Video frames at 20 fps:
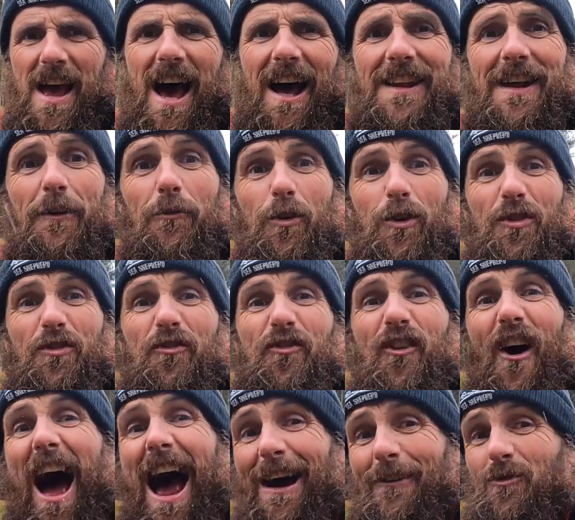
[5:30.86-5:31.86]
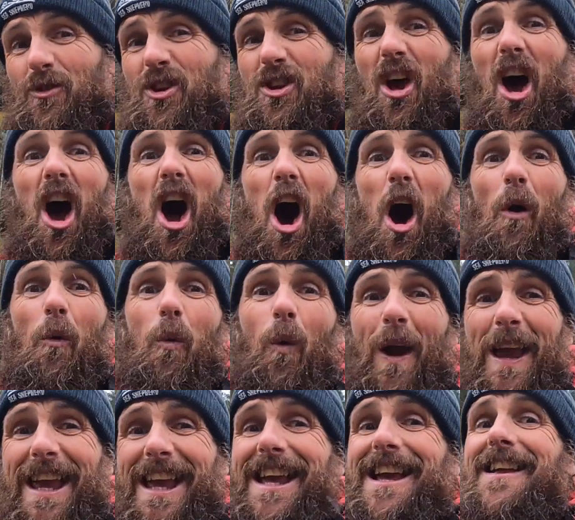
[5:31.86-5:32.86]
and it was found a
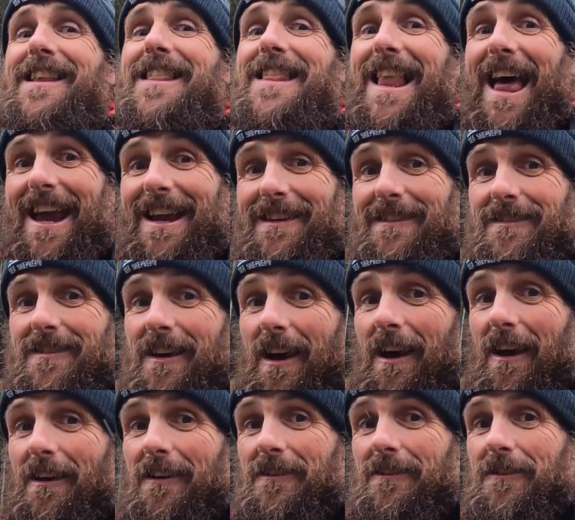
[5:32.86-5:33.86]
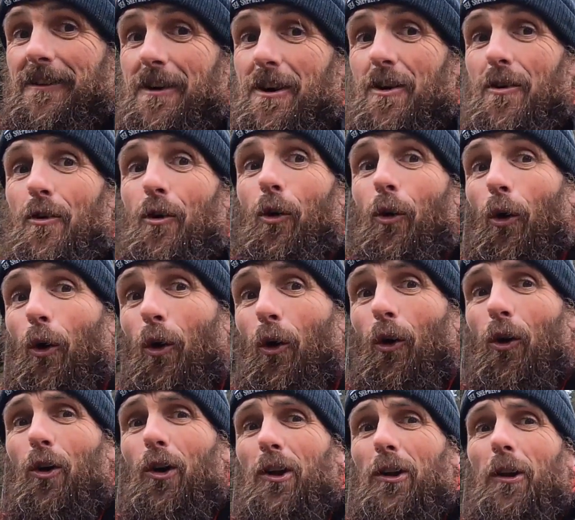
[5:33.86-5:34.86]
week later
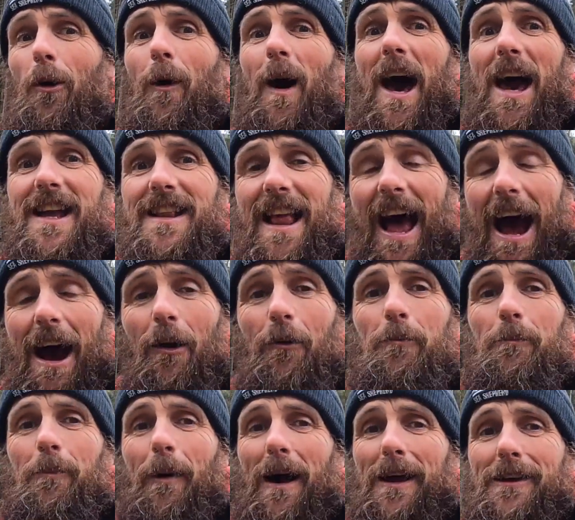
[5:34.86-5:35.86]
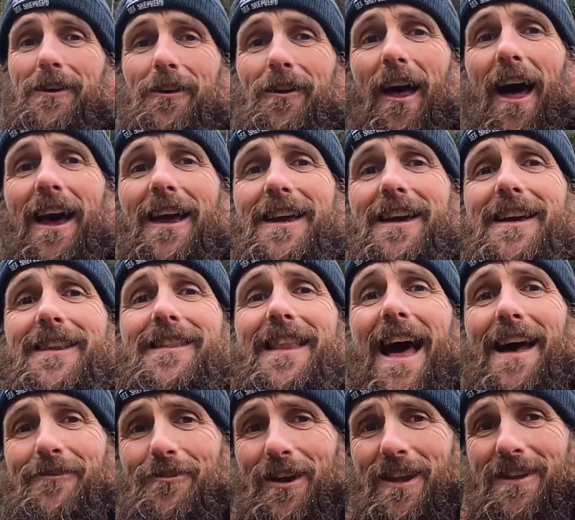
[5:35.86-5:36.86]
all the way down by Graig y
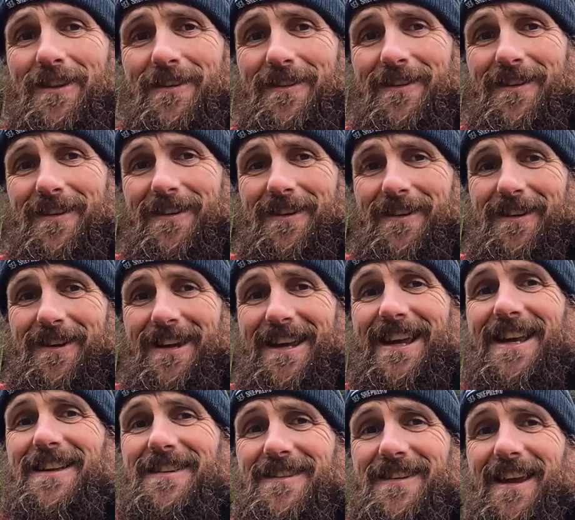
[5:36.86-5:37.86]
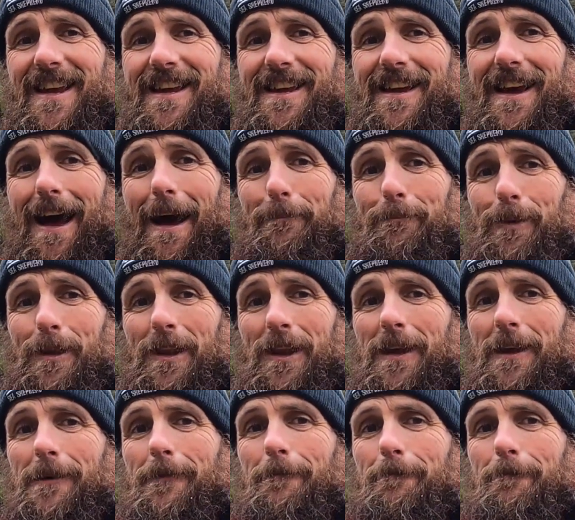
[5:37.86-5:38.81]
Deryn, eating happily.